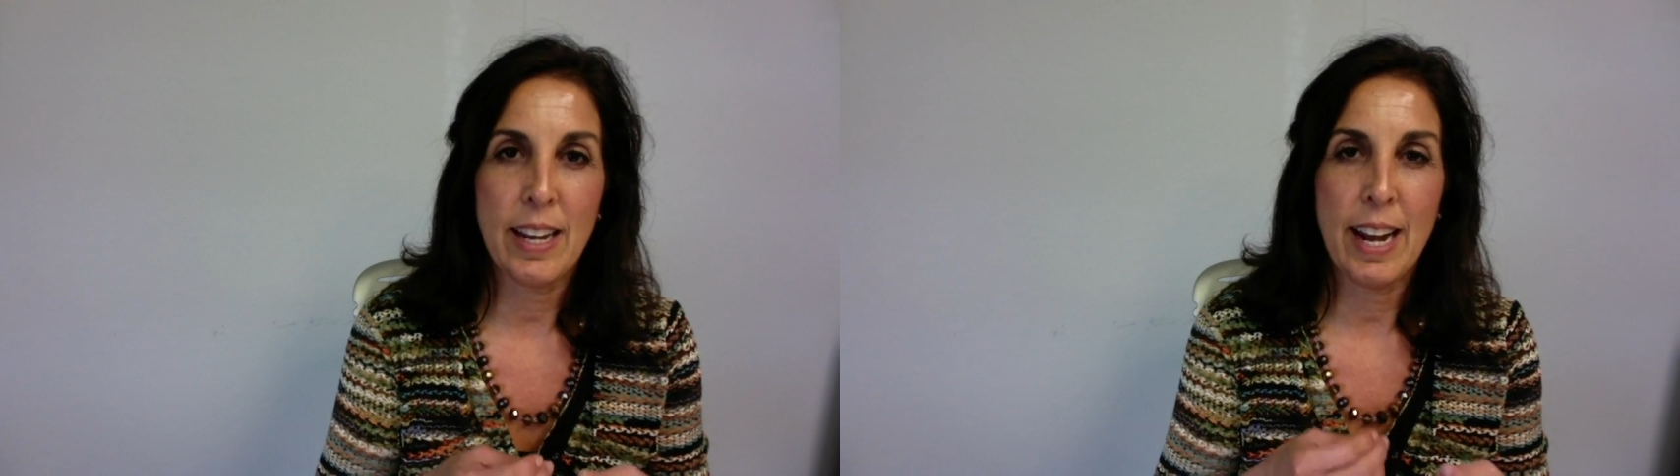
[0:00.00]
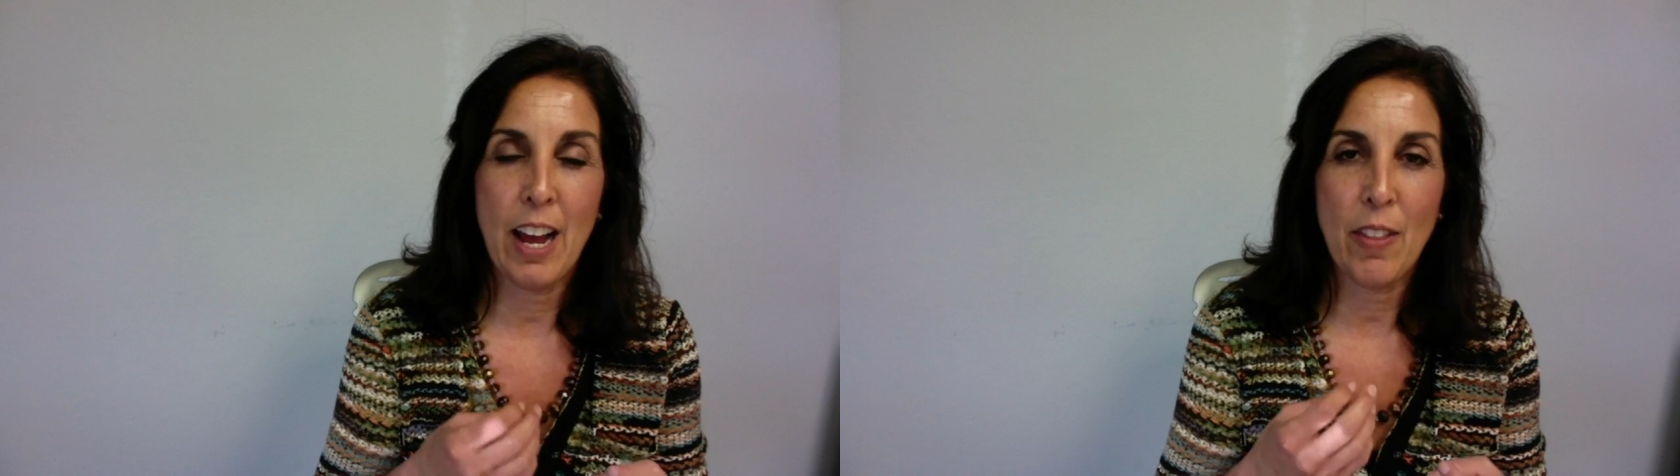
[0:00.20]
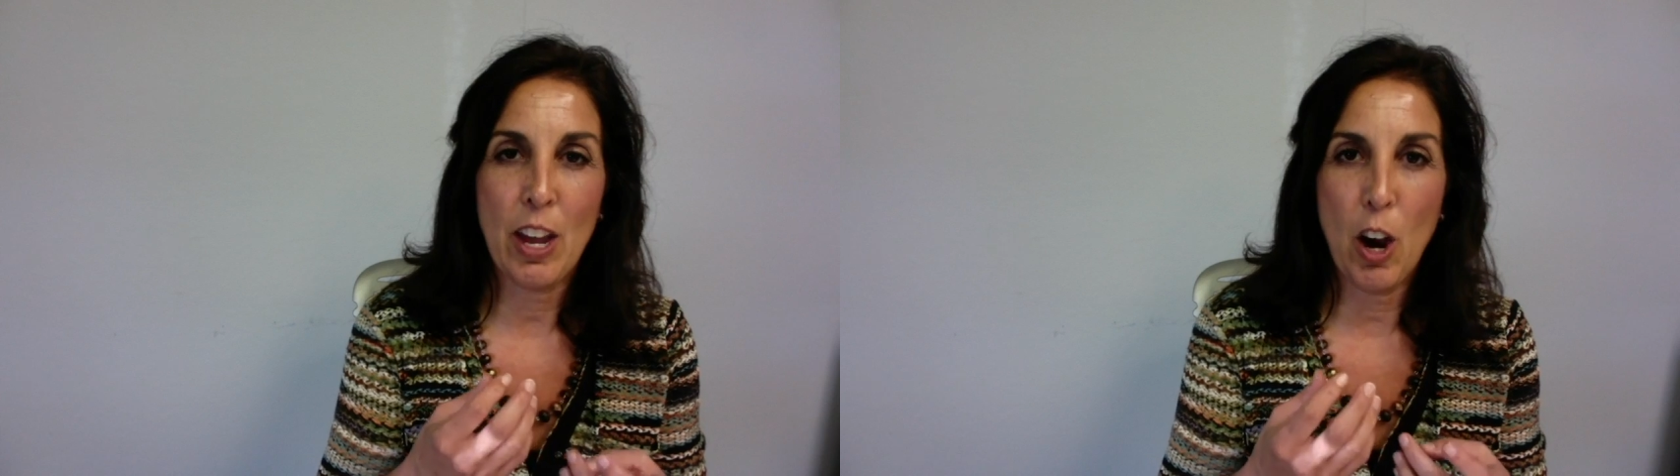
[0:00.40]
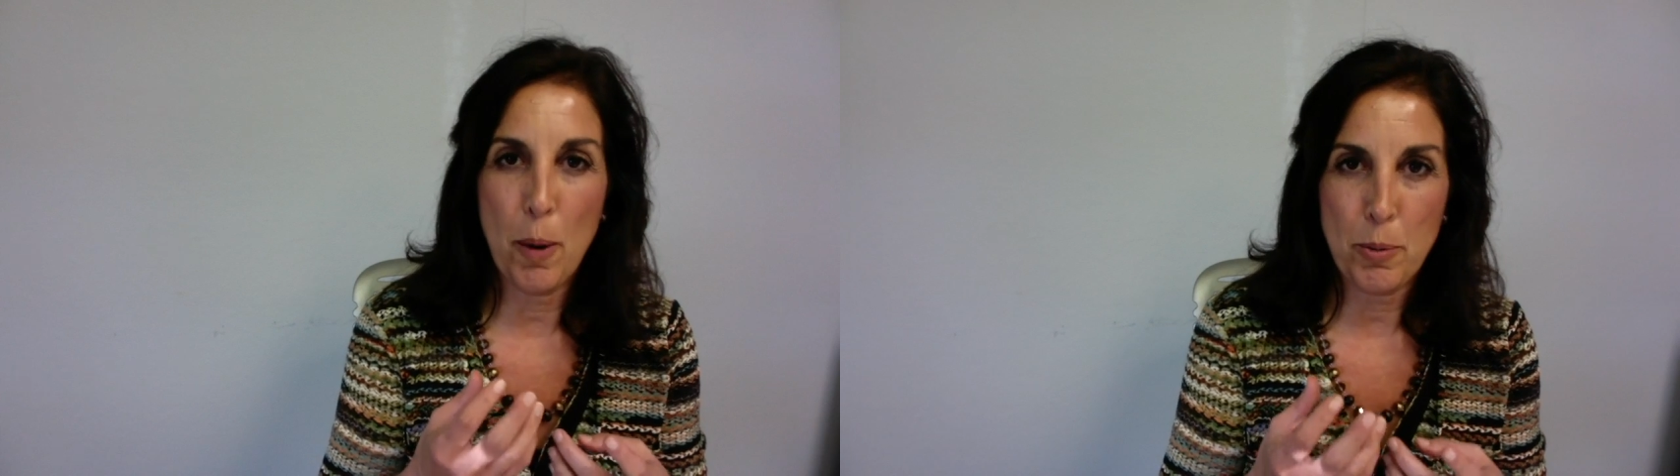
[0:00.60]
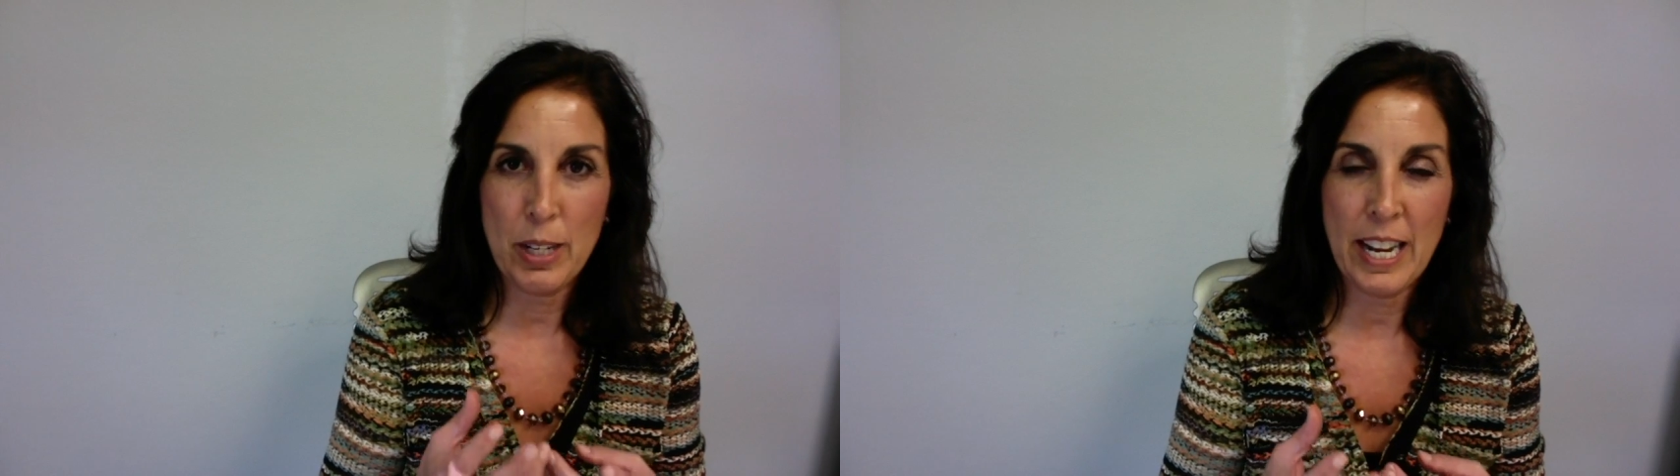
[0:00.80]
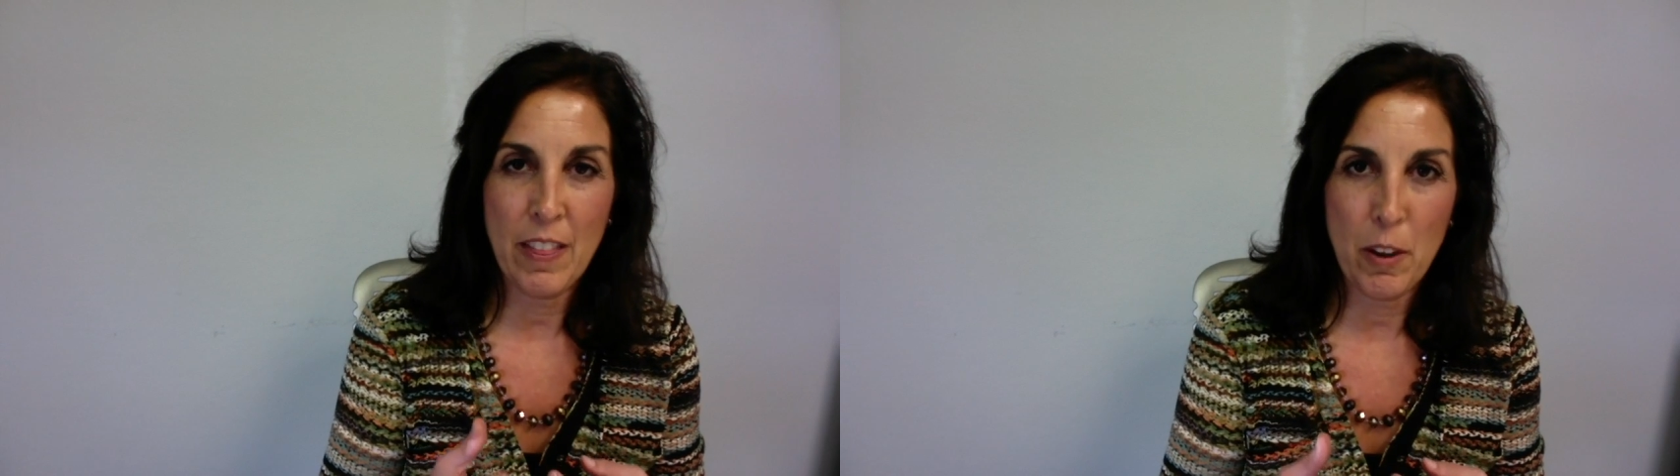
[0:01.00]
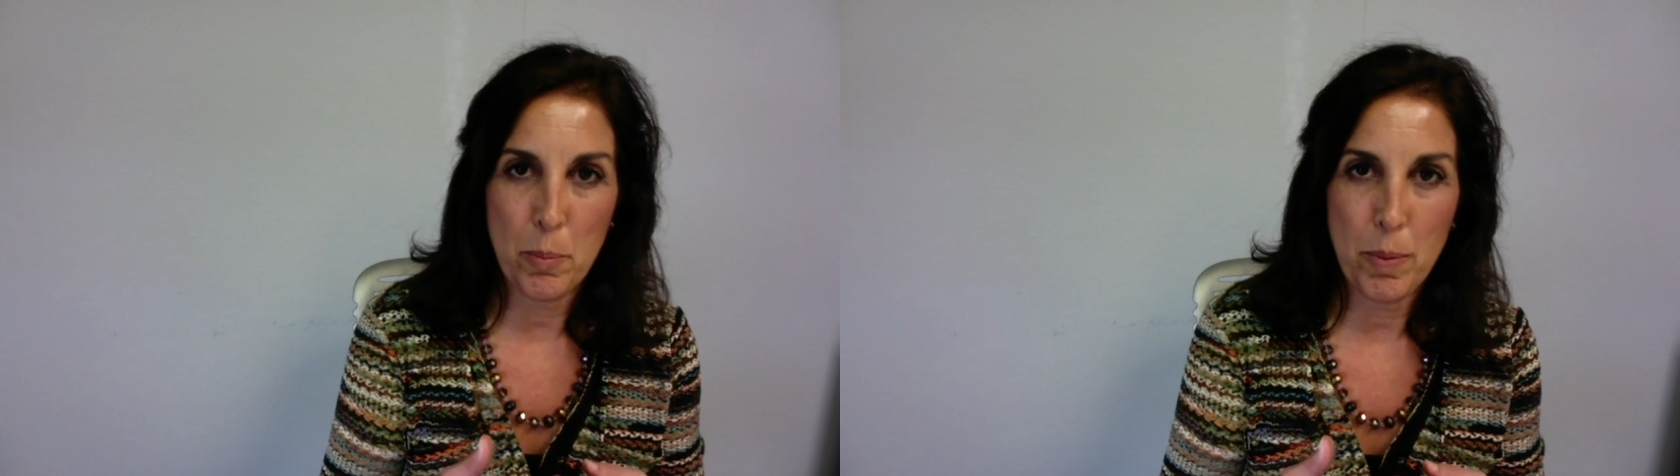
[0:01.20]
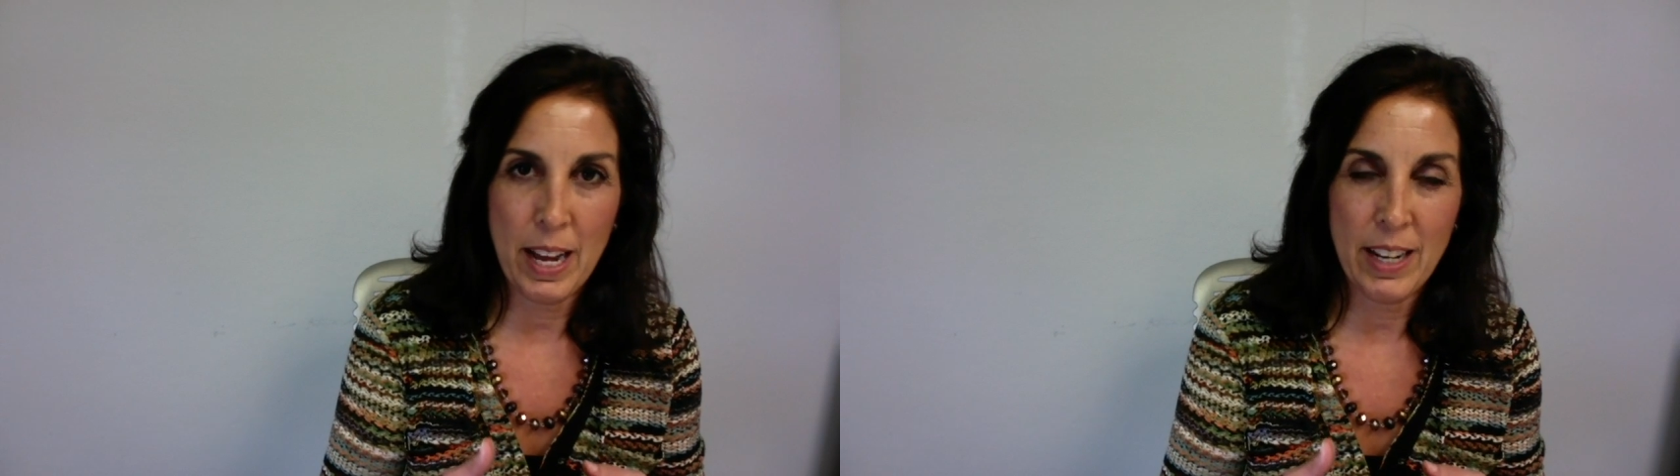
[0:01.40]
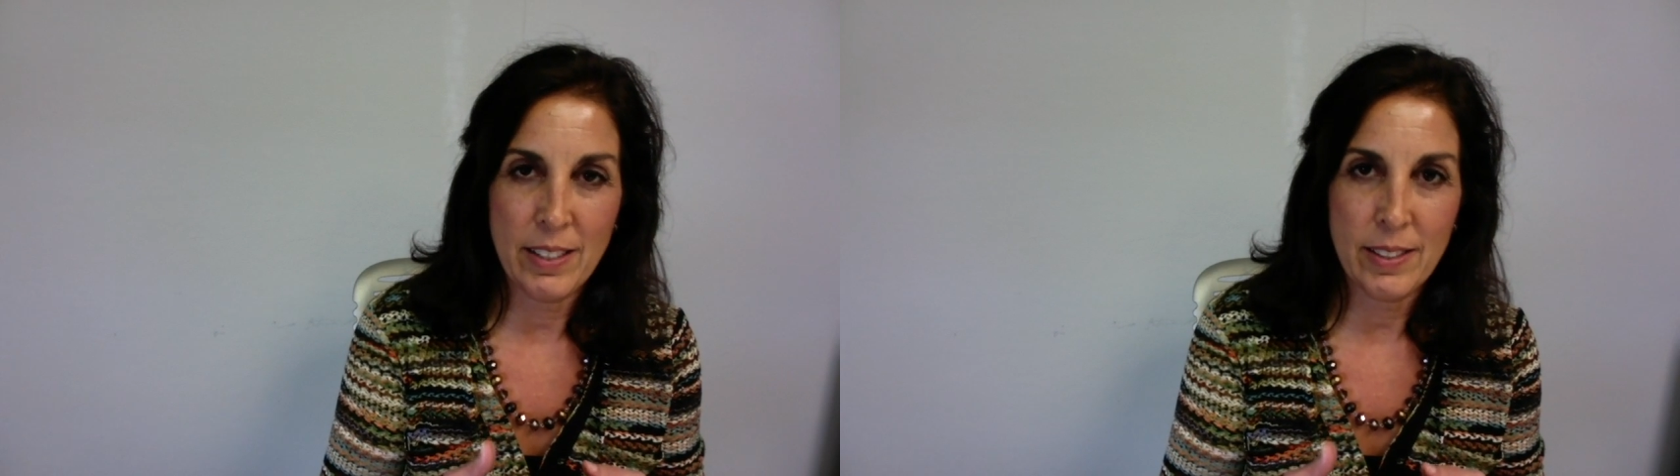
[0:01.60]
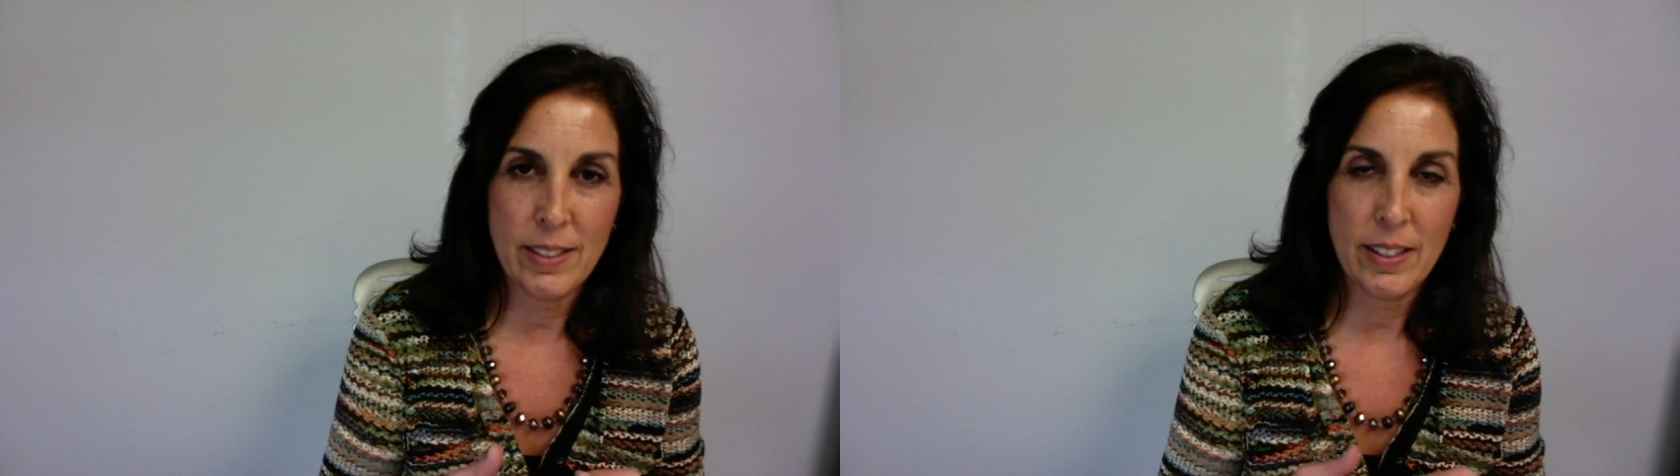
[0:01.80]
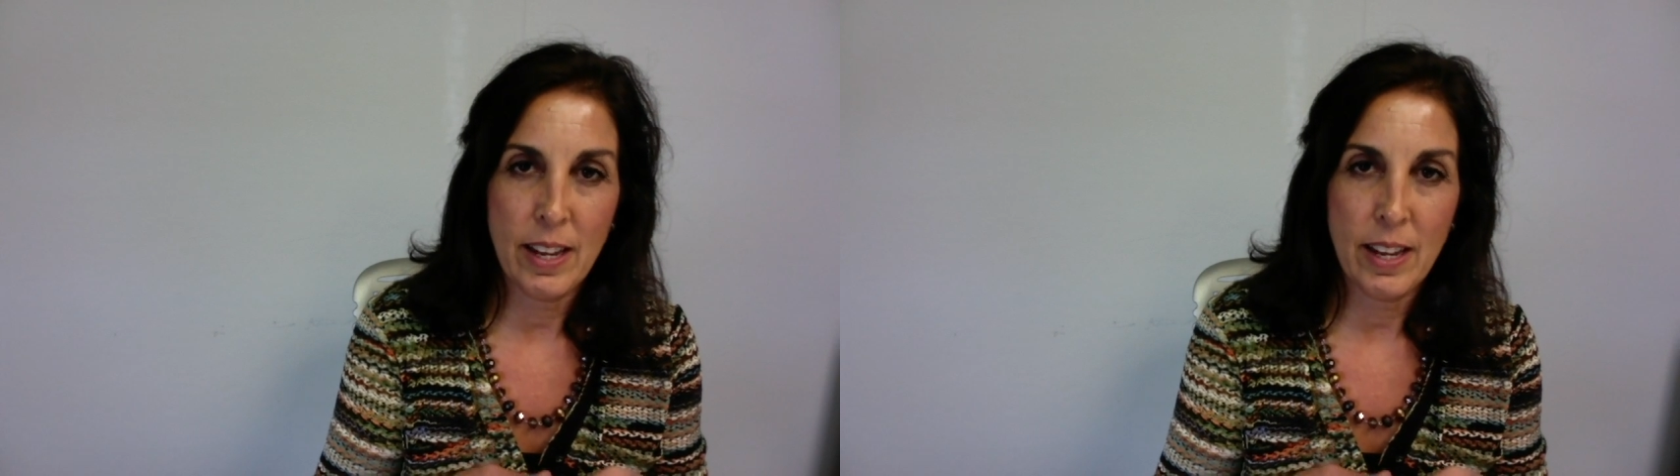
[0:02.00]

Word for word: and how they operate at their best.